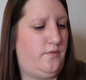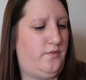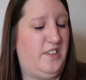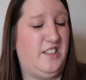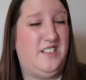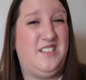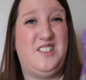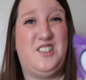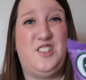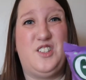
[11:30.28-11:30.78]

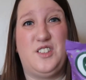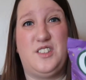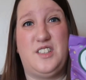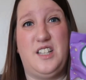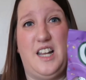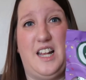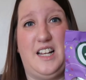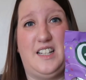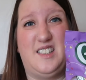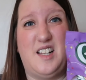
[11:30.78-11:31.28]
this is just
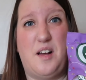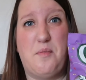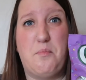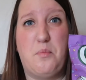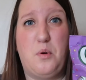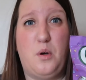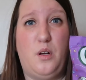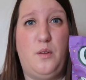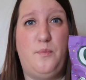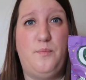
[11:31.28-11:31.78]
an
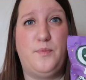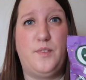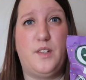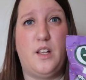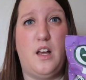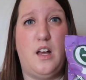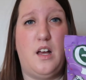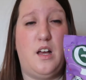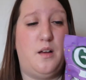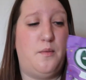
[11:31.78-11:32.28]
example.
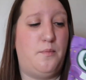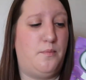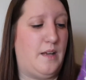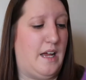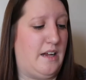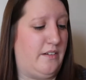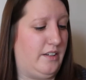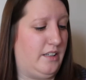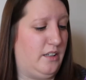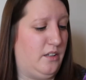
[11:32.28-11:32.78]

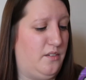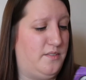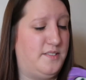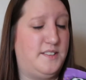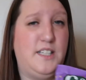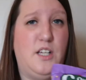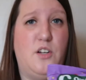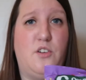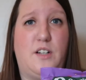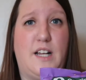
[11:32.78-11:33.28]
Erin loves
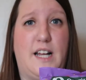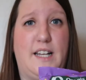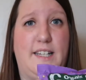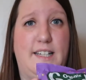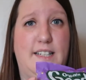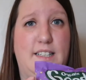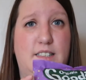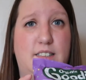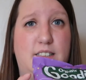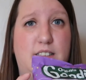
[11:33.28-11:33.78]
the
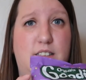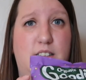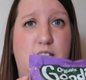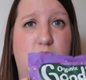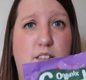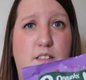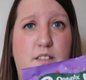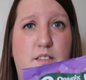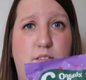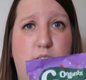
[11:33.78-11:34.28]
organic
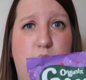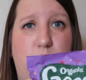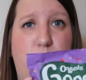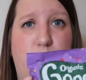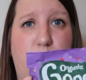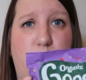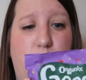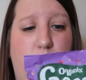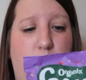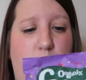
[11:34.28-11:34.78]

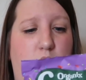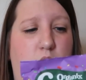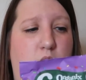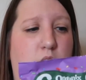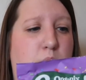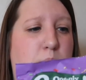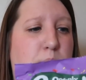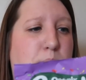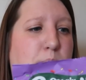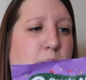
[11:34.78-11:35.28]

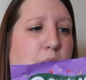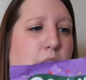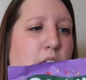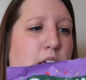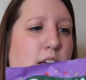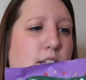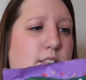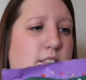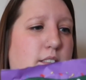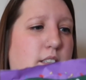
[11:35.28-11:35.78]

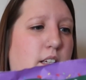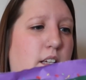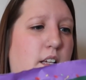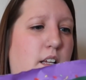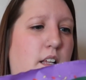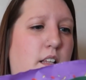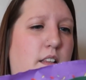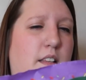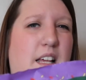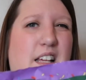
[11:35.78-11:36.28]
bars.
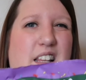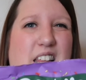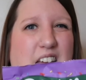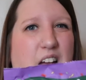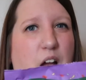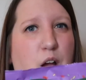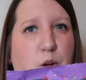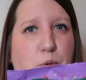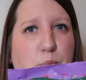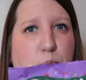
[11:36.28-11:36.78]
They're
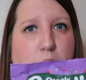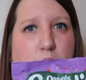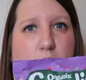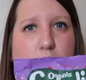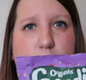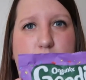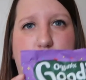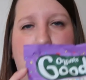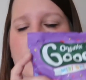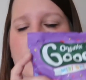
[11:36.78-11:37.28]
like oat bars.